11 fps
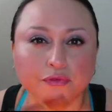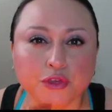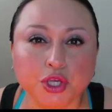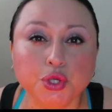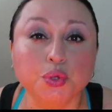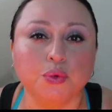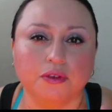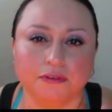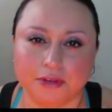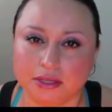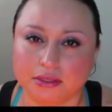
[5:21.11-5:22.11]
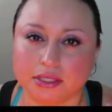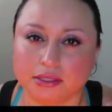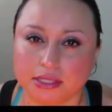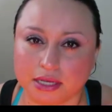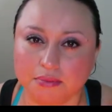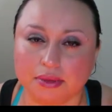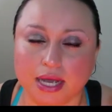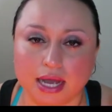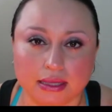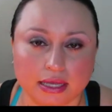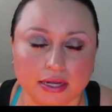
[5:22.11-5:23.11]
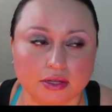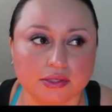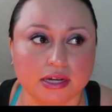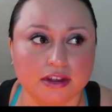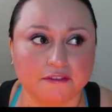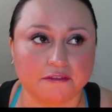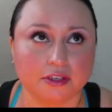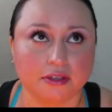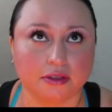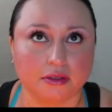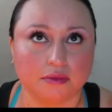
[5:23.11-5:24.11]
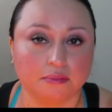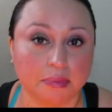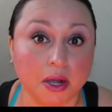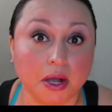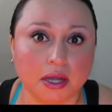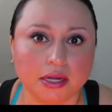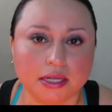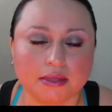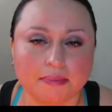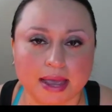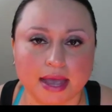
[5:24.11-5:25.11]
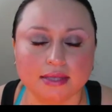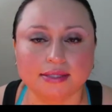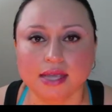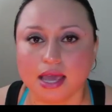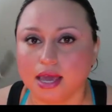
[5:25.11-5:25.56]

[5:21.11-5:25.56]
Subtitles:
few felt tip eyeliners that I've bought in the past,